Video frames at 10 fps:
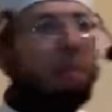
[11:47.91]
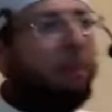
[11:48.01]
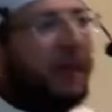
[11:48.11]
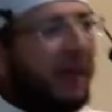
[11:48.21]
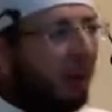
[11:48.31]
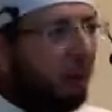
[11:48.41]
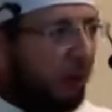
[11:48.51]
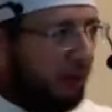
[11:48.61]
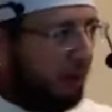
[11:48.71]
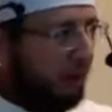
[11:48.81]
Be
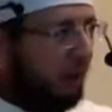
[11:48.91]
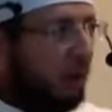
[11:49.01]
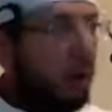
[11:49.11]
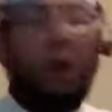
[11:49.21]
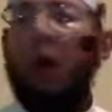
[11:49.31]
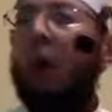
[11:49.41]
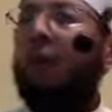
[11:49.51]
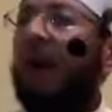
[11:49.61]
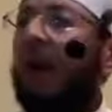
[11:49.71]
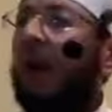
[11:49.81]
aware of
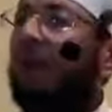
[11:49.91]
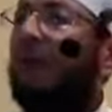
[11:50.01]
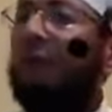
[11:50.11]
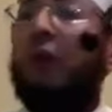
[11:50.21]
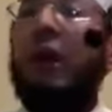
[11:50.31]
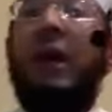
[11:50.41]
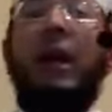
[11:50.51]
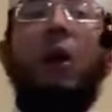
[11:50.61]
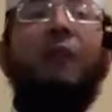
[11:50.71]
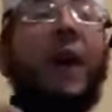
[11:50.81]
every for
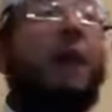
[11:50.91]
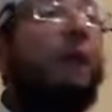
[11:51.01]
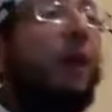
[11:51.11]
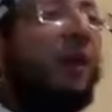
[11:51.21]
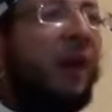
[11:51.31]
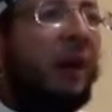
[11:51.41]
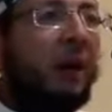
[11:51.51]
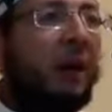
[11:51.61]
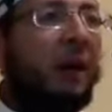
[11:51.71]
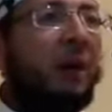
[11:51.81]
of everything
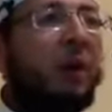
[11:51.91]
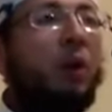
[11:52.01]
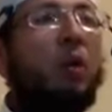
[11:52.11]
you